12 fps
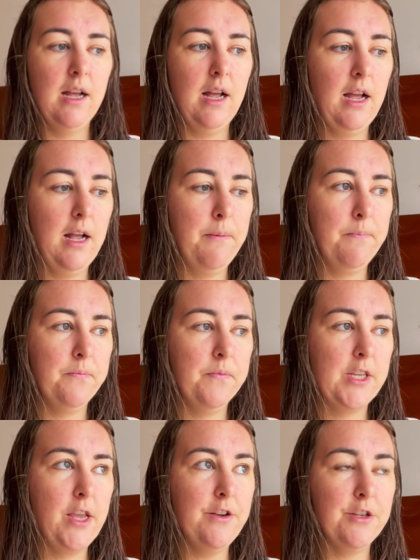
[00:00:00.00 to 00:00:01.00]
Um,
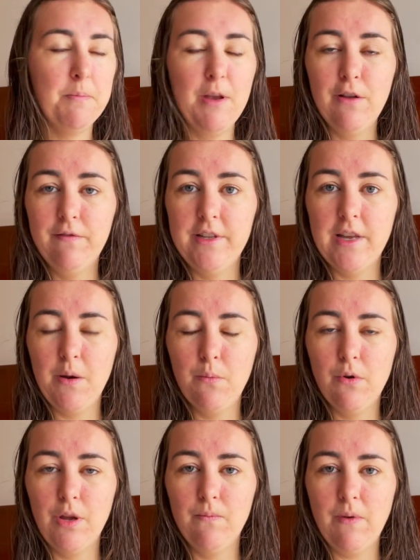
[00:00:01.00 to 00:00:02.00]
so yeah, just be a lovely day
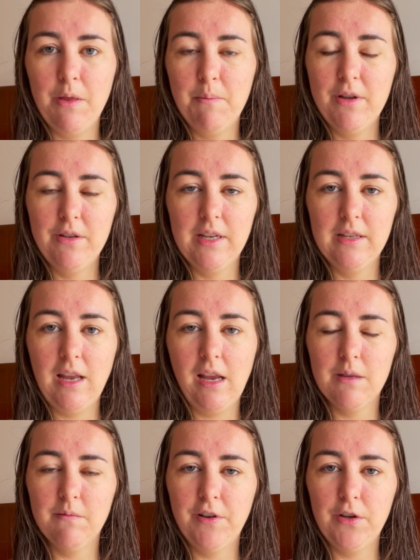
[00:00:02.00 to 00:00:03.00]
walking around the buildings,
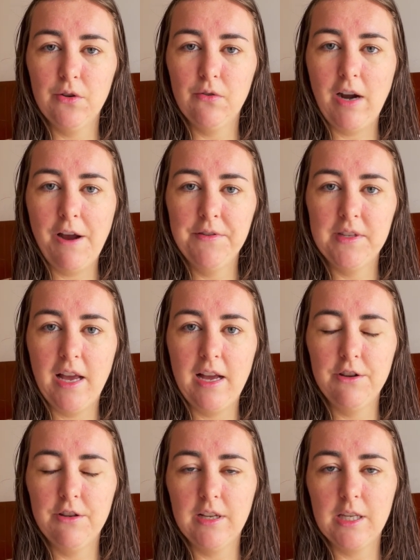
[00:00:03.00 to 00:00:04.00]
taking some photographs,
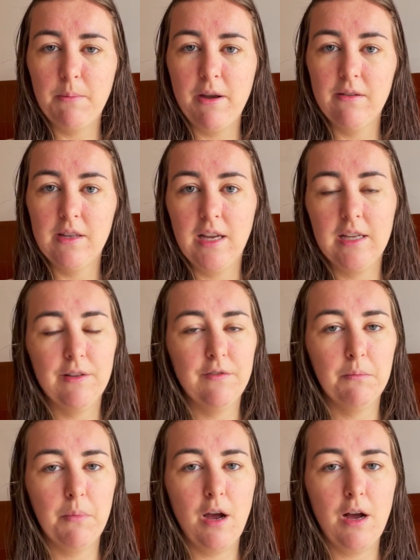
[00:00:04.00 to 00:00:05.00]
and just experiencing a
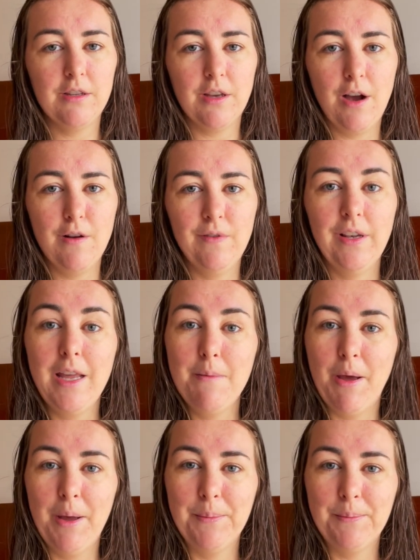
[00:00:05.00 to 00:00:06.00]
different part of
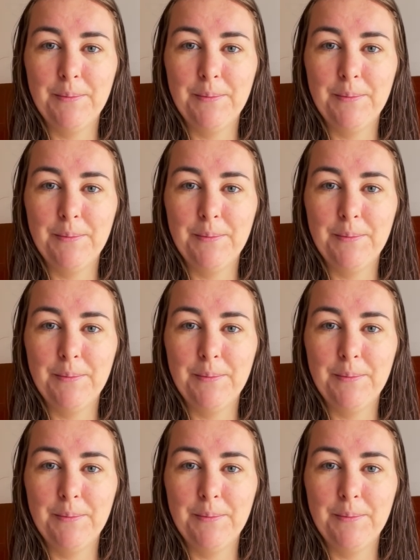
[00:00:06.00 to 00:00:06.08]
Lima.